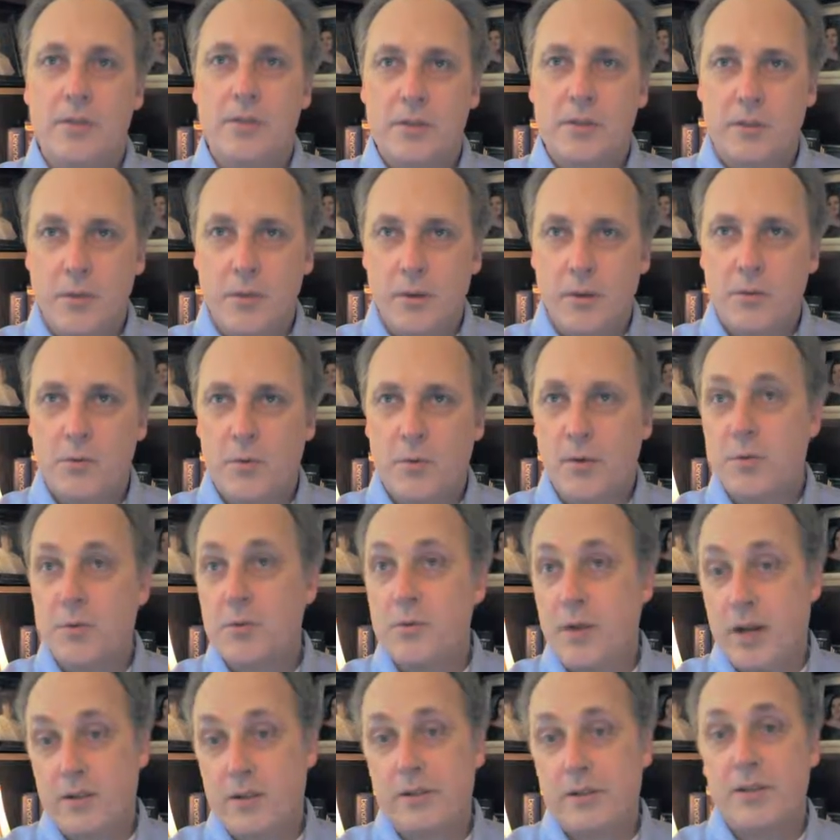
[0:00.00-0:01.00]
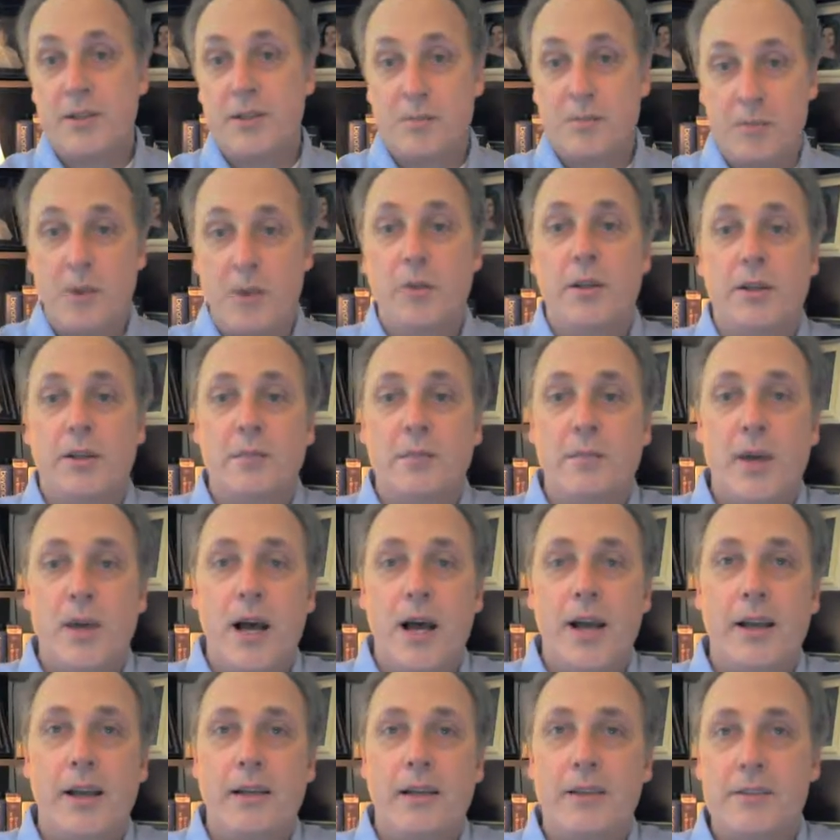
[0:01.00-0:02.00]
those words were actually spoken
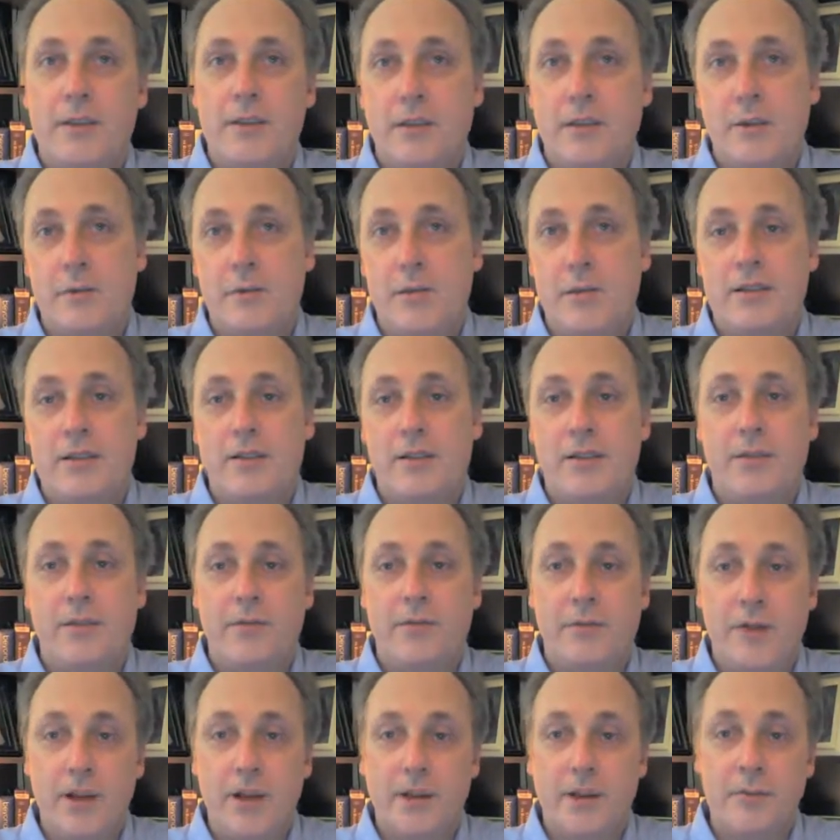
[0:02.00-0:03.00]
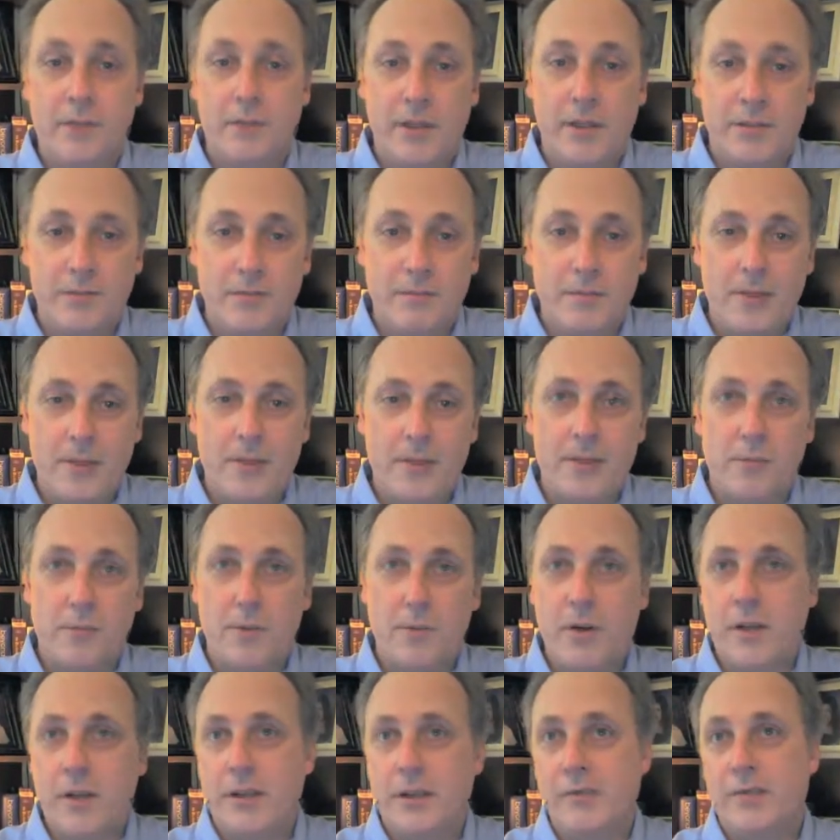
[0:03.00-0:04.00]
by a Southern Wesleyan freshman to
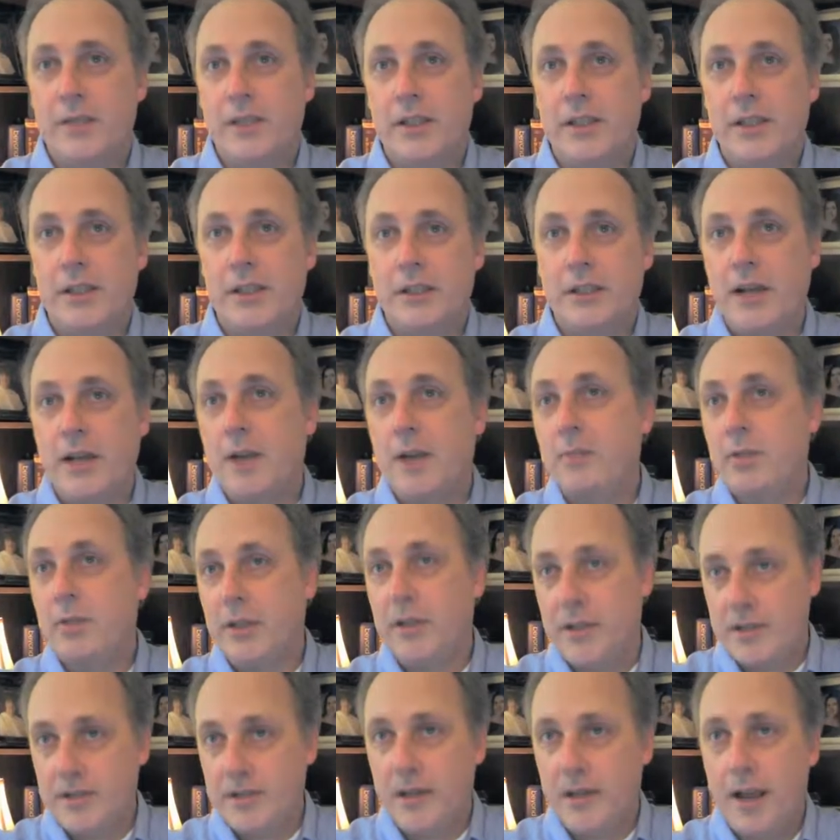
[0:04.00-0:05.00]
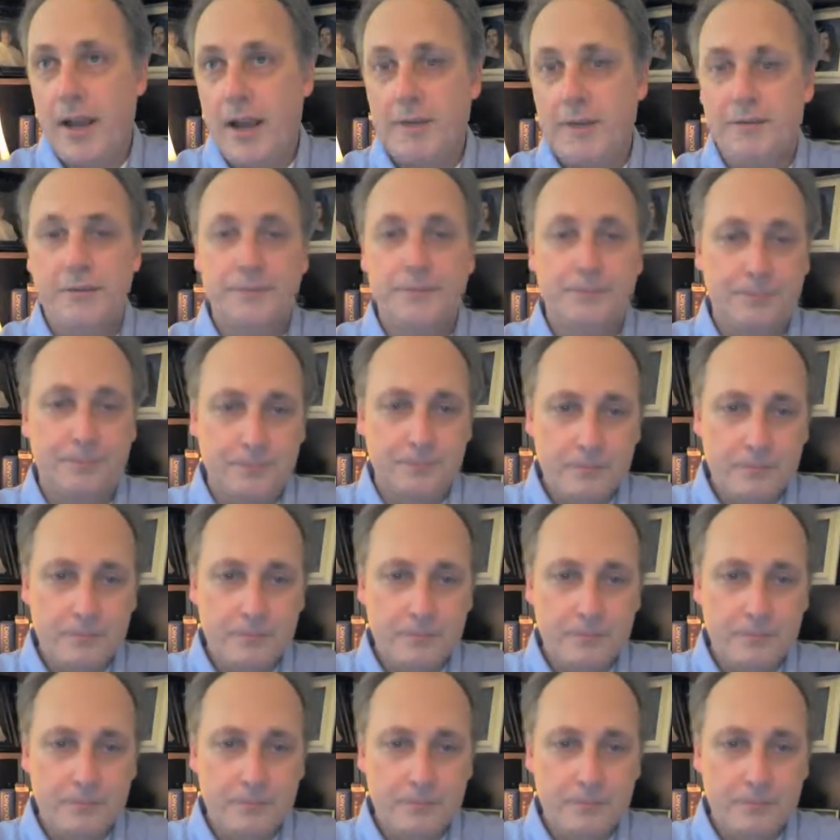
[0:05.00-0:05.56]
one of the library staff.